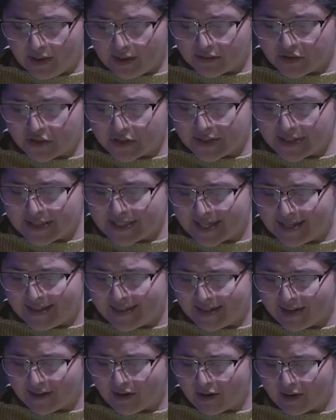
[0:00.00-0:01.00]
I'll just say
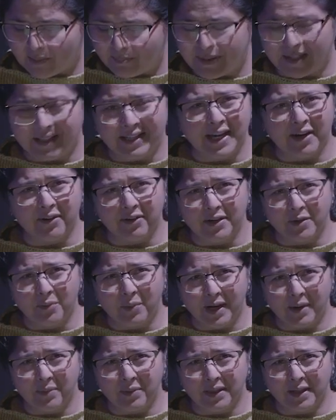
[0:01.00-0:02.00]
that I got a bit carried
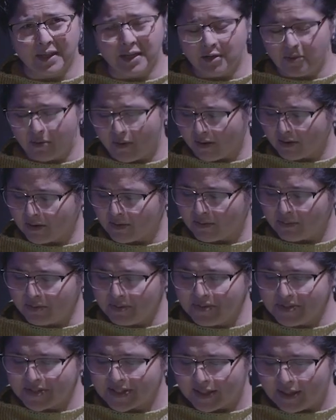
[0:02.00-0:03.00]
away with the QR
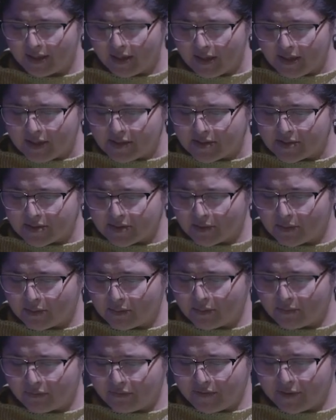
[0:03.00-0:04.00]
codes.
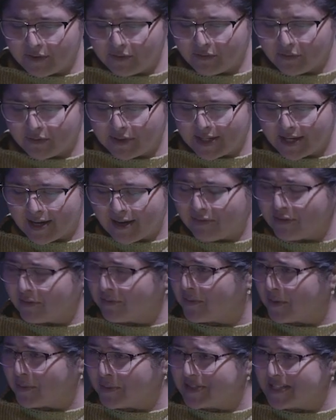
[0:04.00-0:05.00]
So feel free to have your
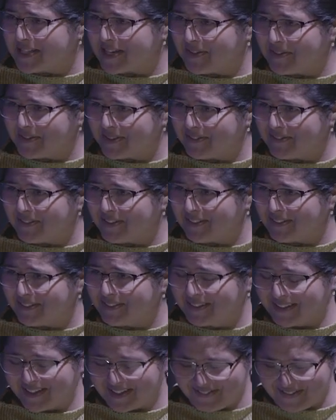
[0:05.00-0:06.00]
phones out
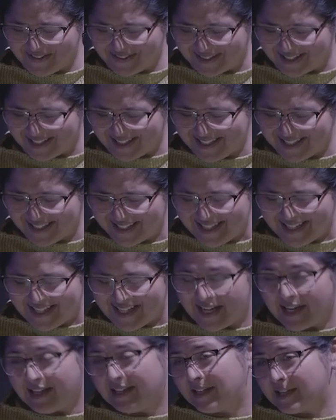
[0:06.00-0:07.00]
if you like,
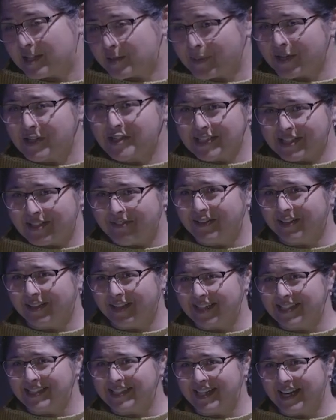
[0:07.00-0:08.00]
and especially if you
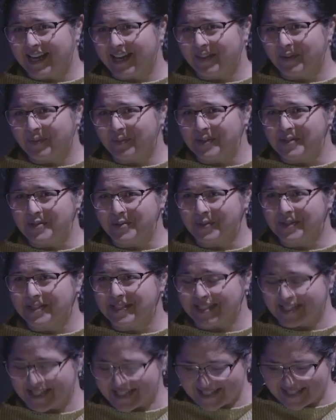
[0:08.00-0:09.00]
like to gather
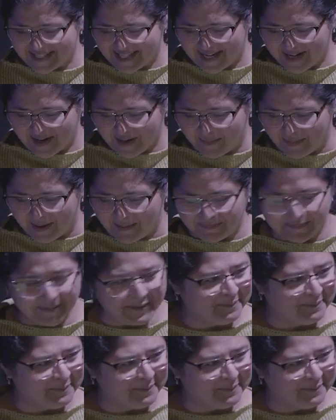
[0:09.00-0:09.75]
resources as they come up.